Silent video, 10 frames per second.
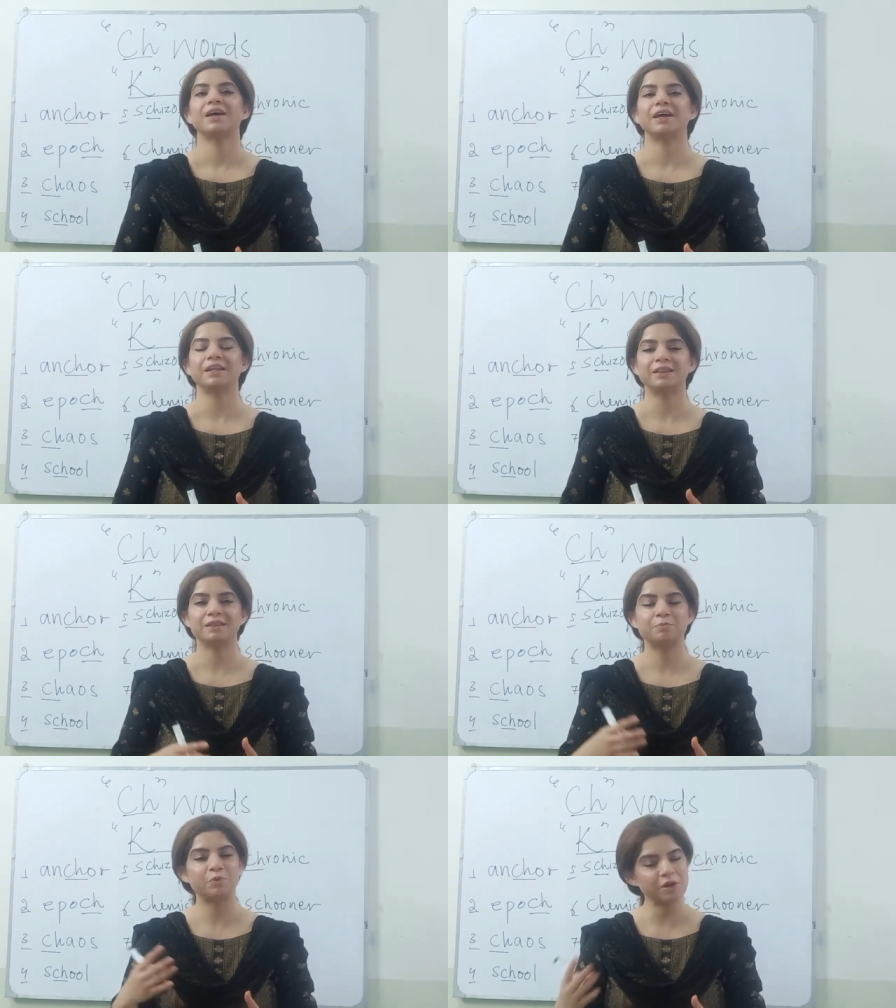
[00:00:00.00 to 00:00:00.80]
In
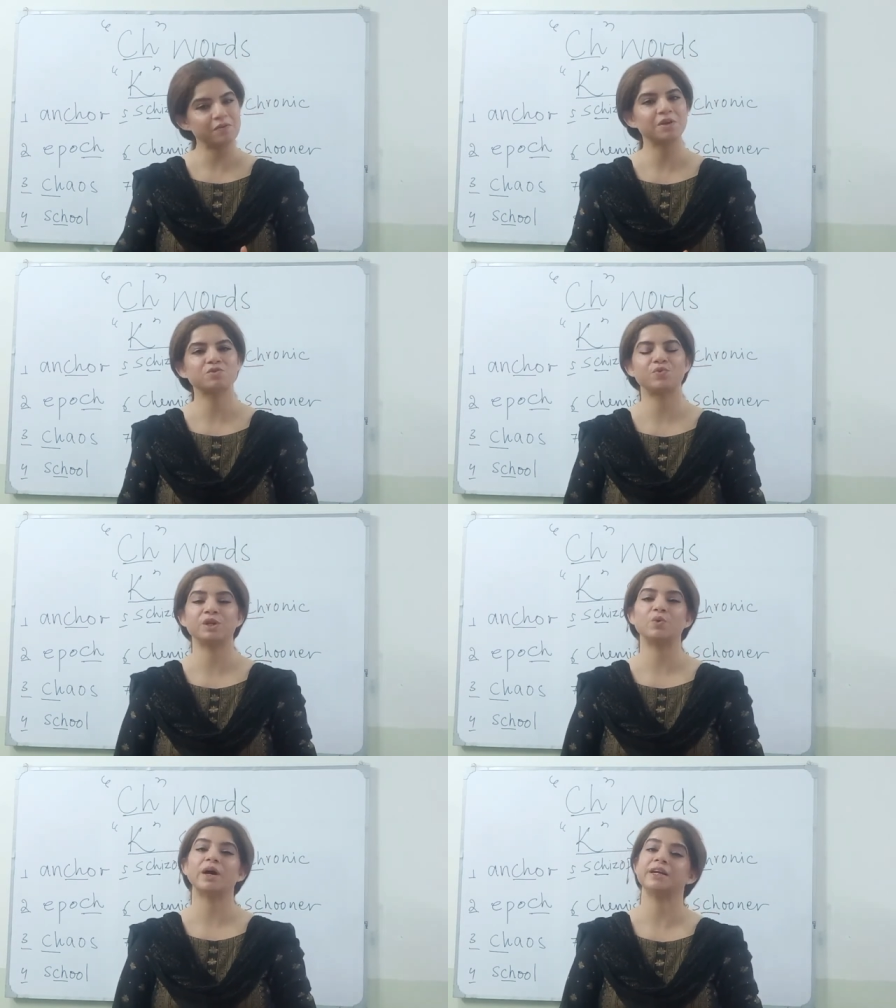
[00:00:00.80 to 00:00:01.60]
the previous
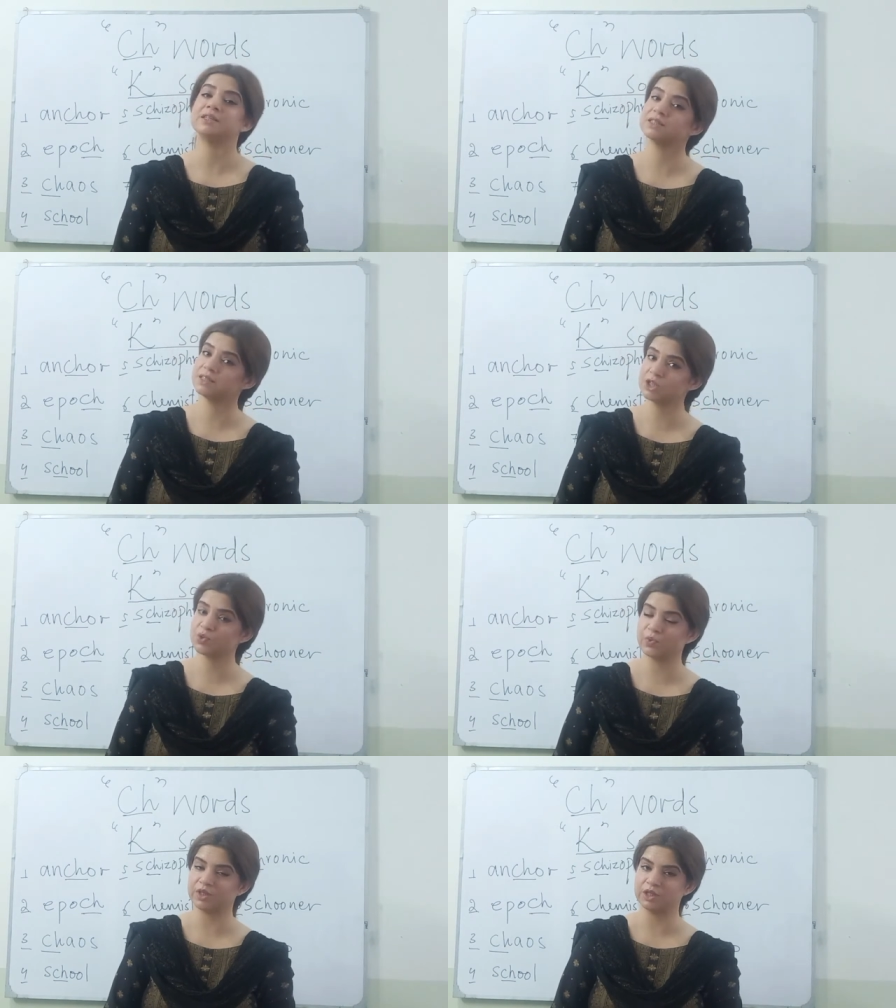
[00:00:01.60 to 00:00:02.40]
video, I
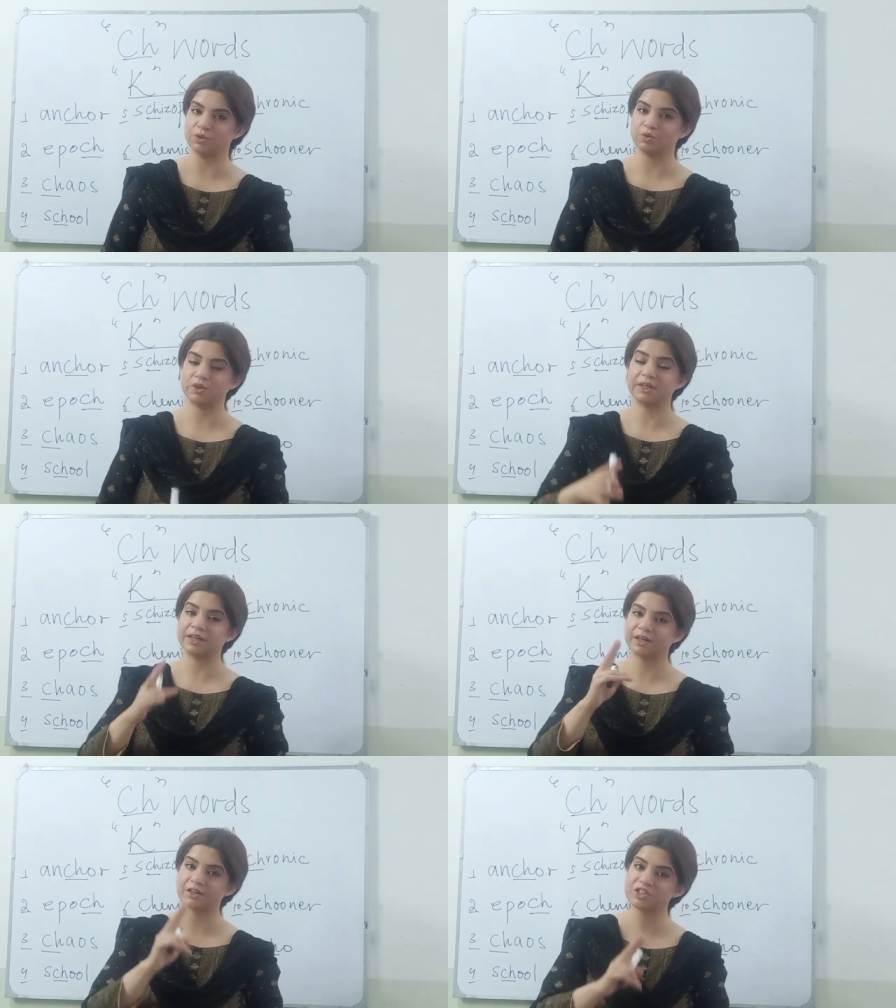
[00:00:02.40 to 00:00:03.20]
discussed with you that
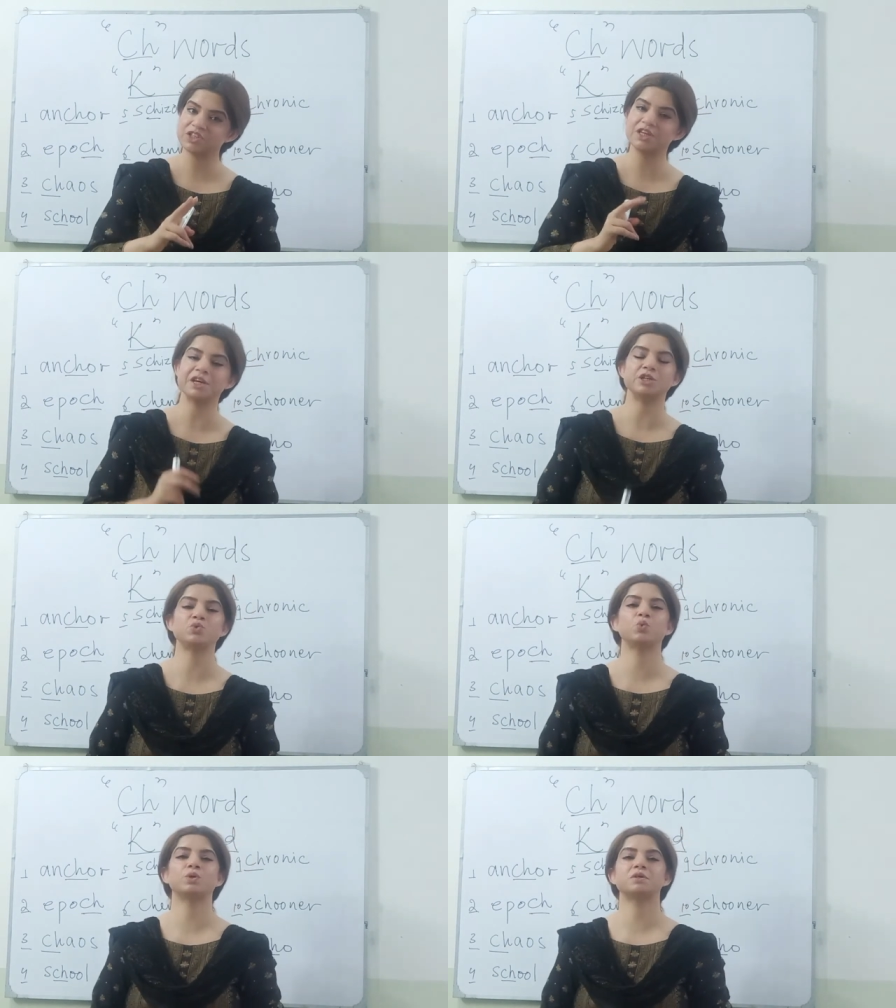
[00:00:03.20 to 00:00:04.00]
there are
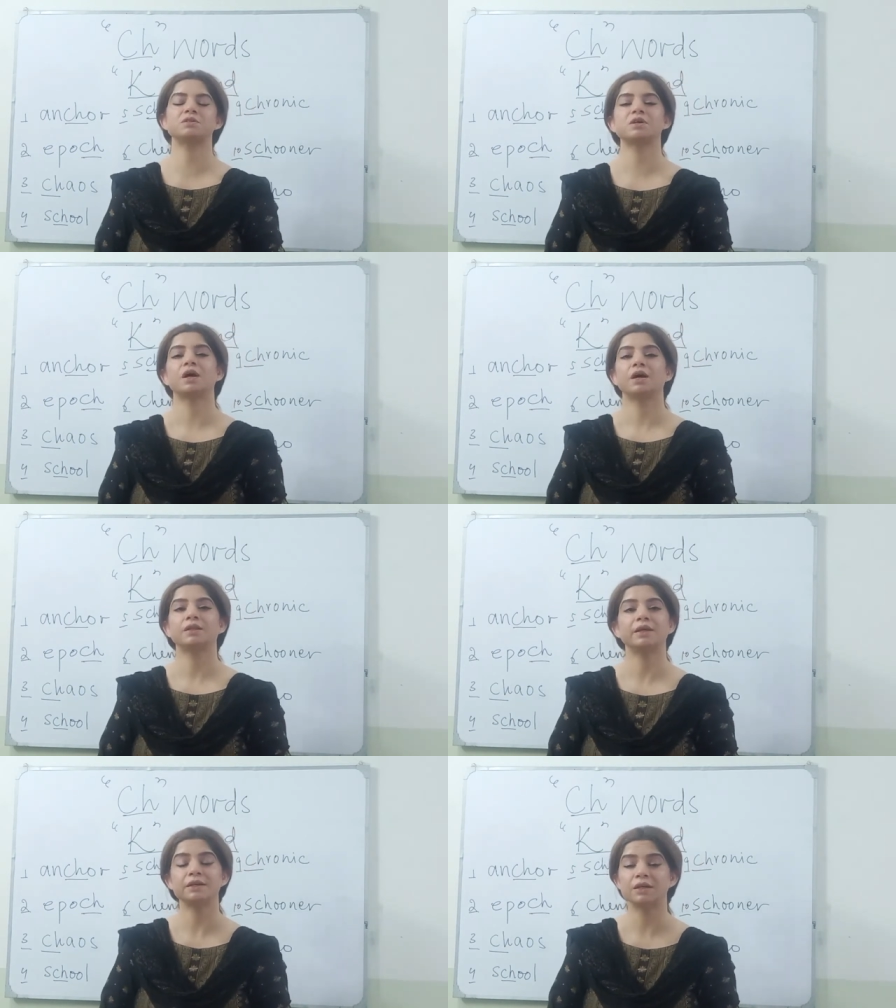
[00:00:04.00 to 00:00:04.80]
CH words
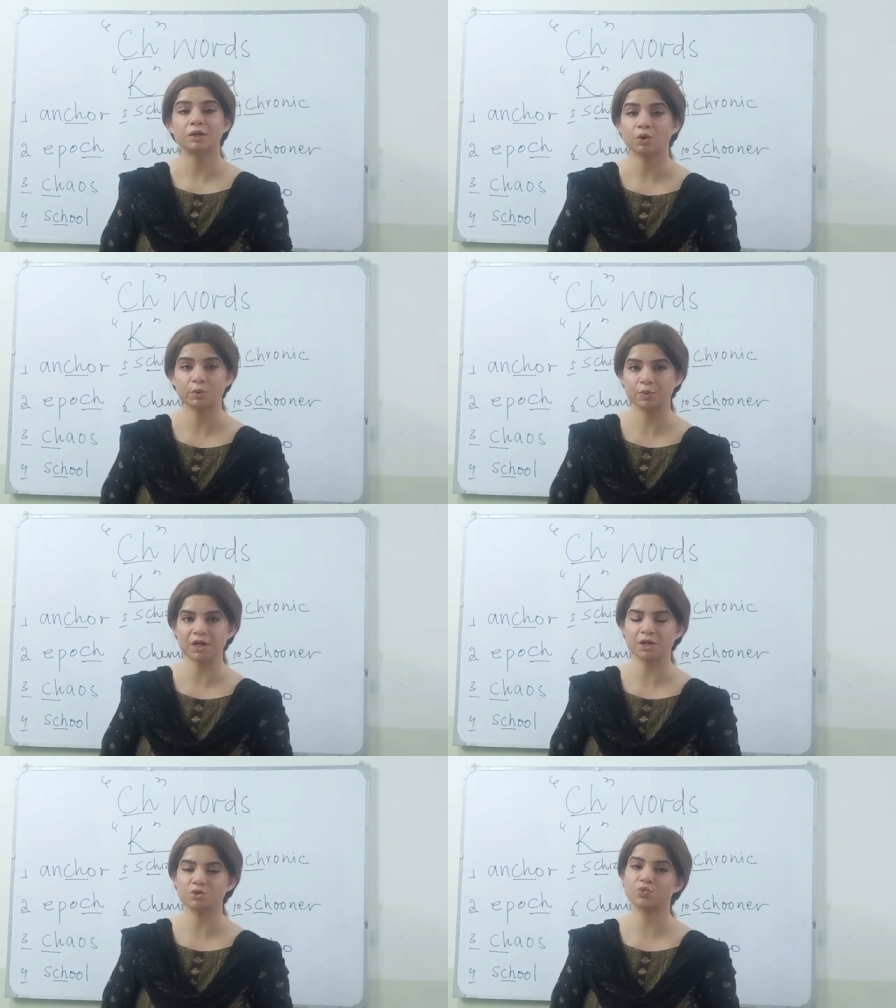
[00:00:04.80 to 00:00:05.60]
that are not
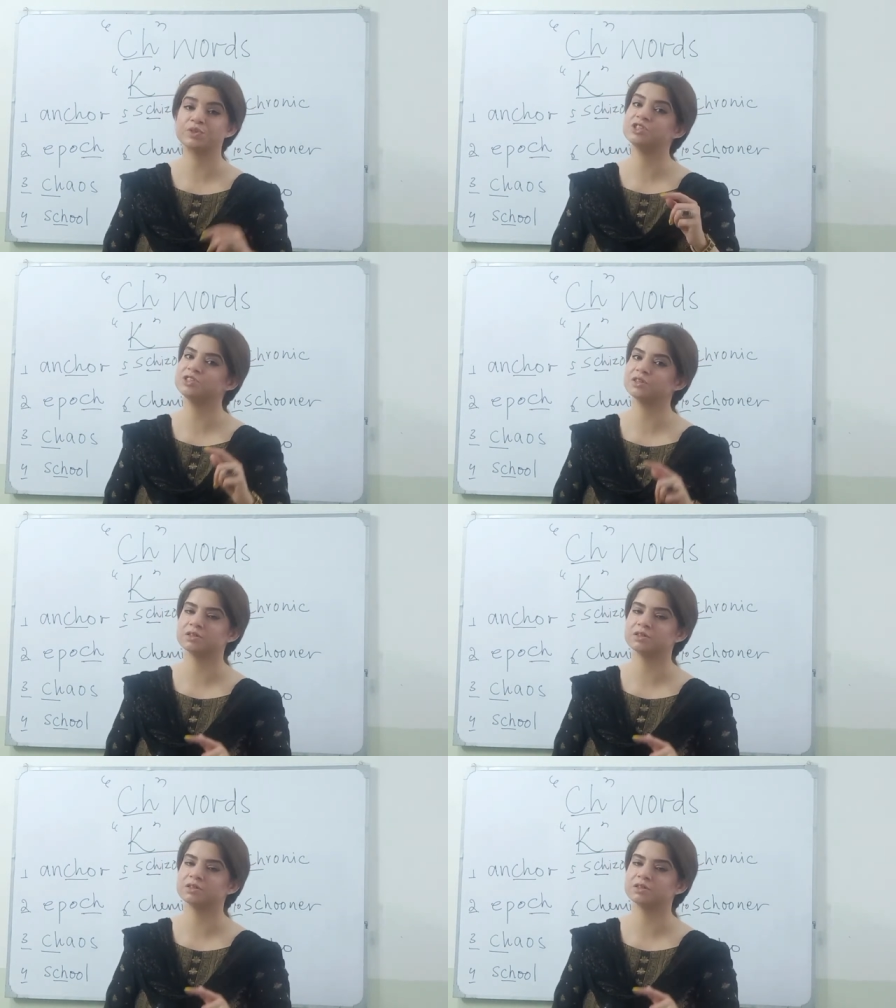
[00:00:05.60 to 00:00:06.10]
pronounced with ch.